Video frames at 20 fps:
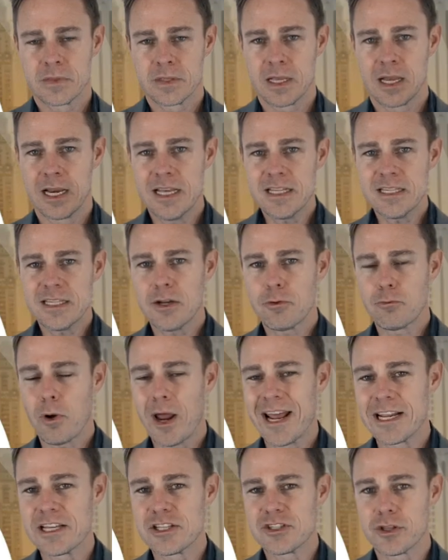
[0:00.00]
Now let's get
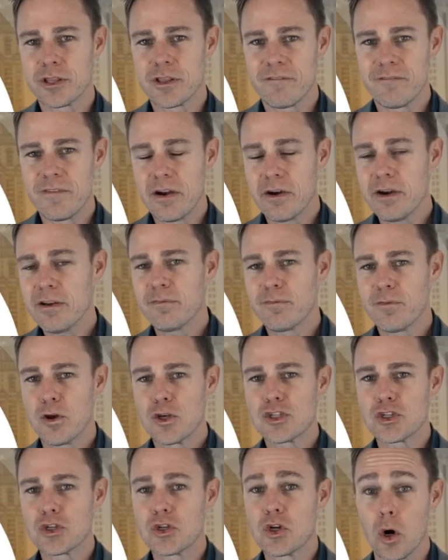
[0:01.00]
right into the very
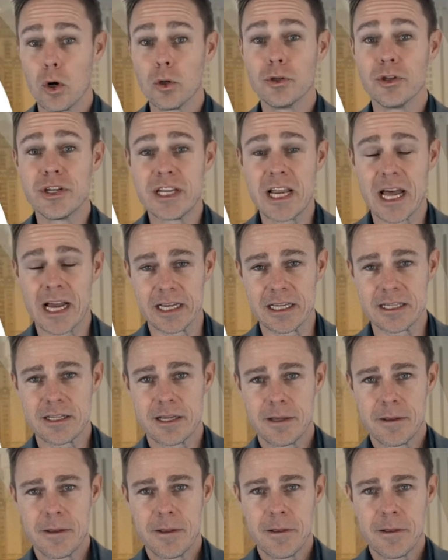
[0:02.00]
first golden nugget.